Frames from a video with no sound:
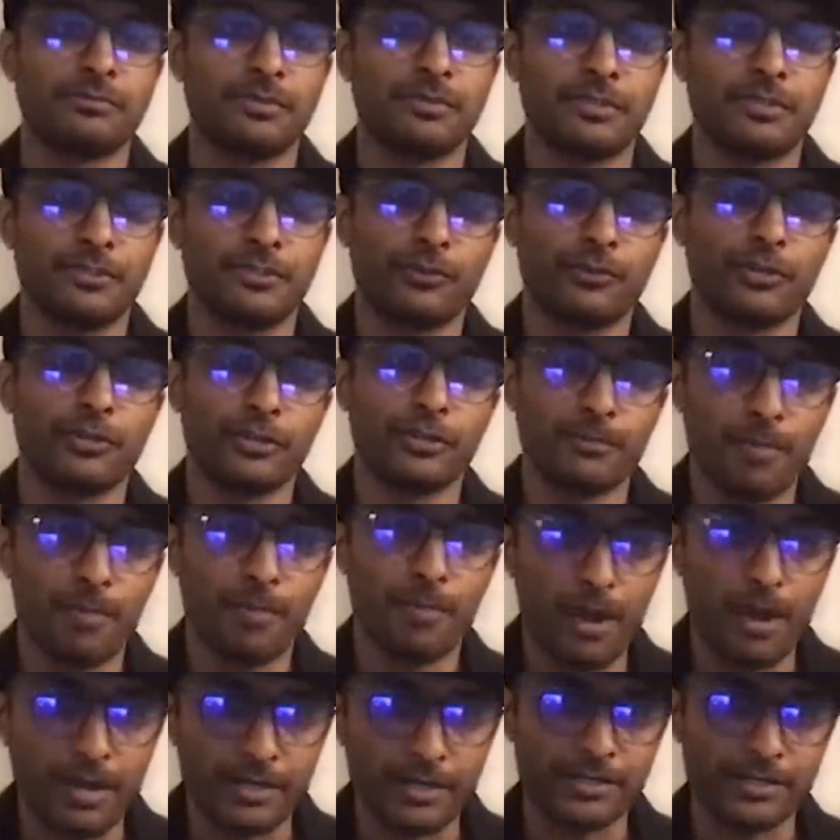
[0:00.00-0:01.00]
the real
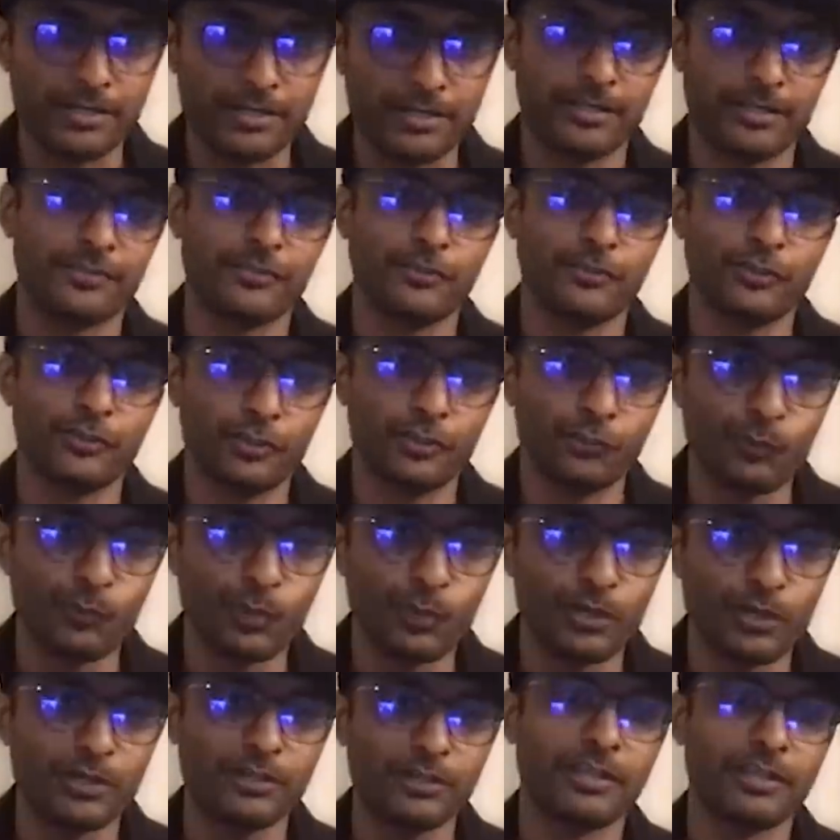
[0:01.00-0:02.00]
market and the real
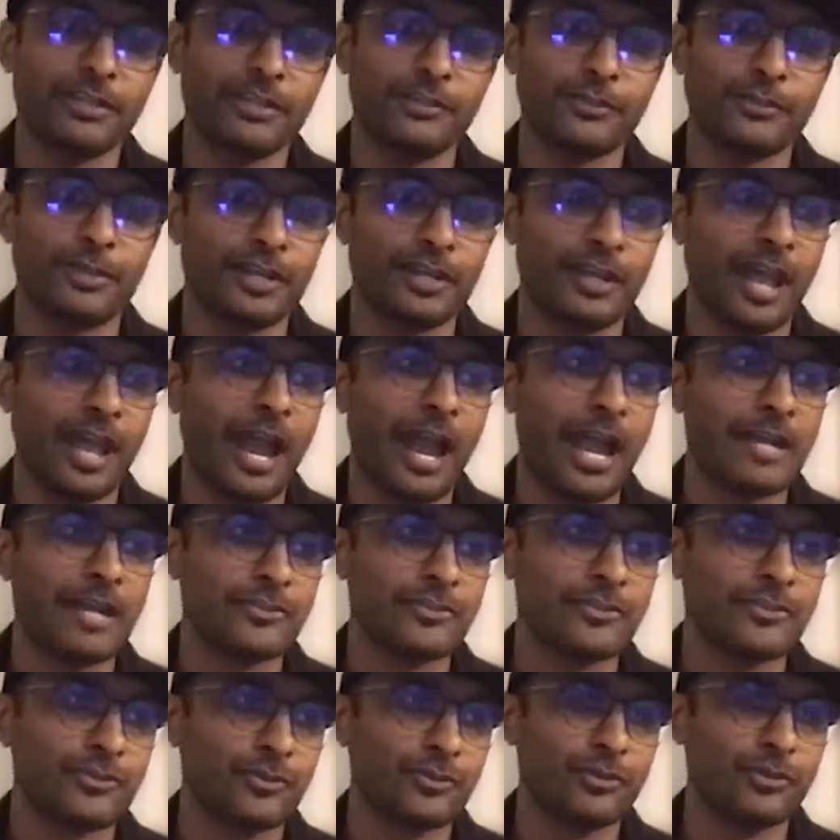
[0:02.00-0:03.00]
world and you get
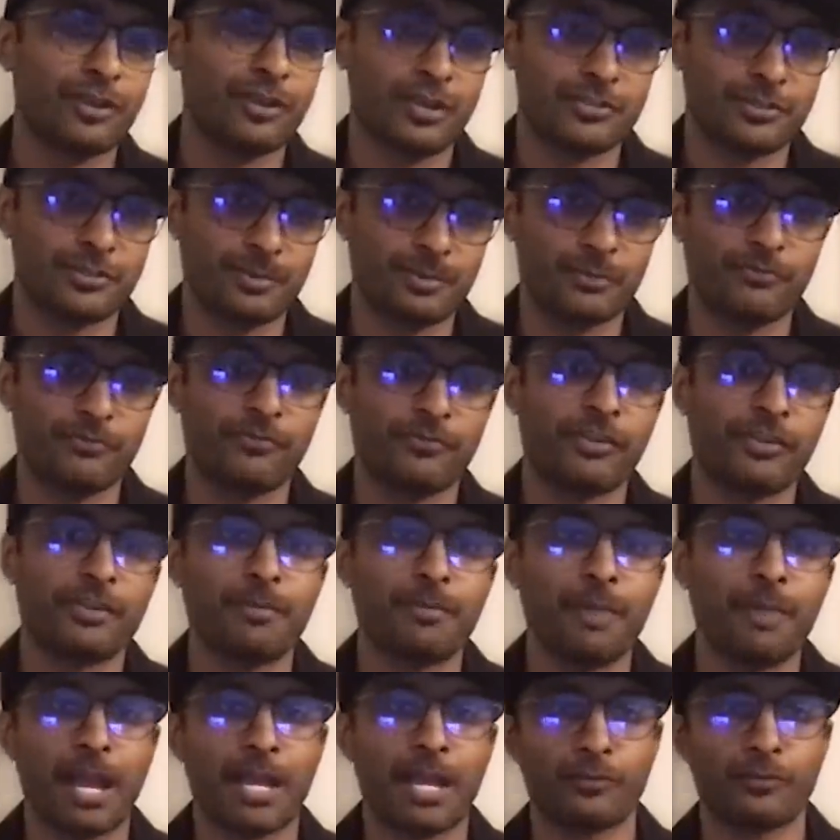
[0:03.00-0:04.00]
actual customer
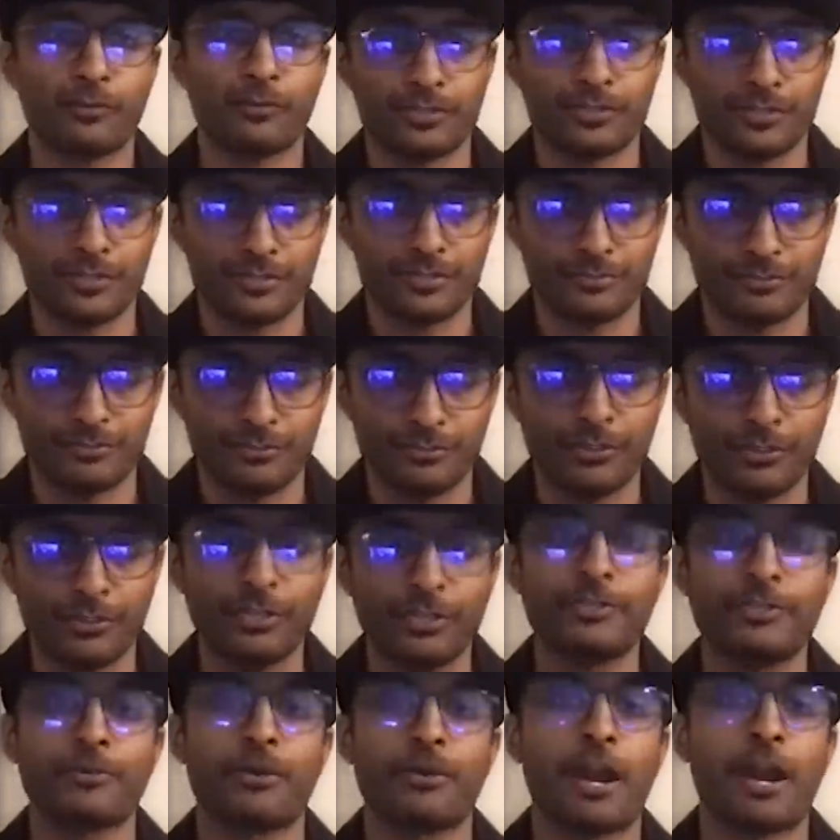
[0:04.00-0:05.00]
feedback which is
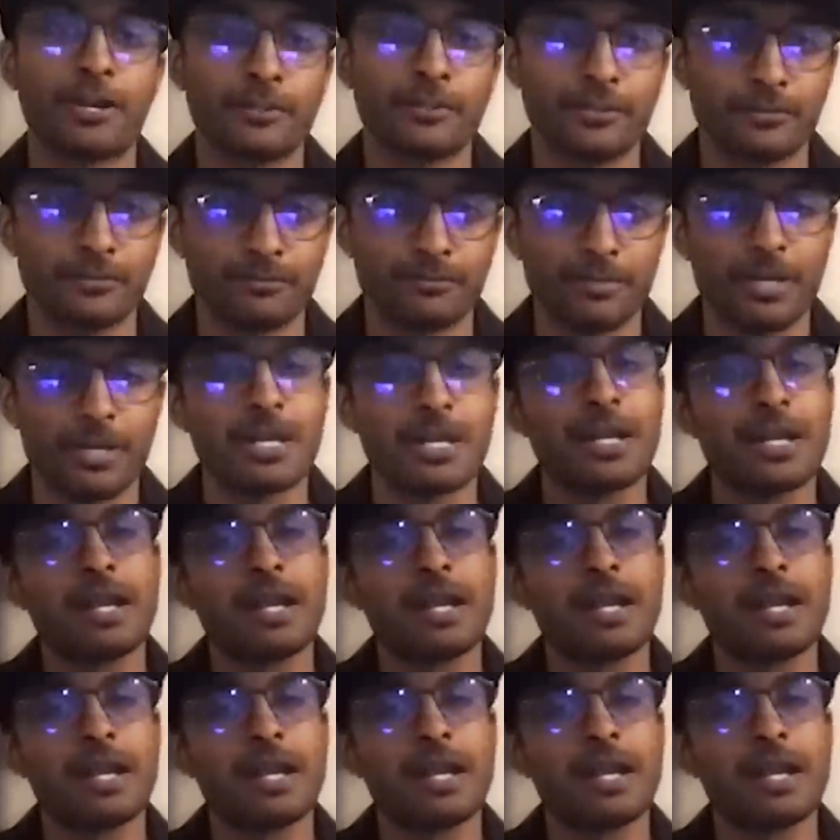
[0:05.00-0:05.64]
really random